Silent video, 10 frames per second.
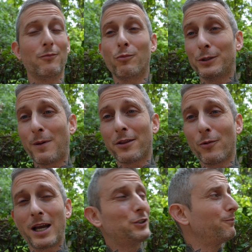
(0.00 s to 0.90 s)
which, by the
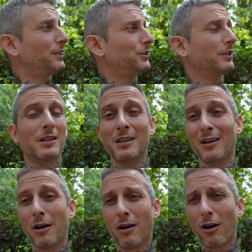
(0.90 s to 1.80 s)
way, I should mention,
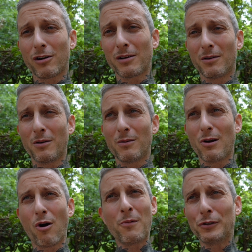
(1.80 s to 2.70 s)
are
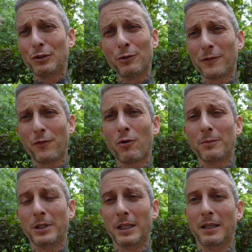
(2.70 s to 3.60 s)
almost
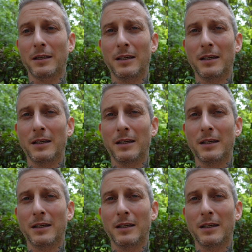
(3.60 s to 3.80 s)
uniformly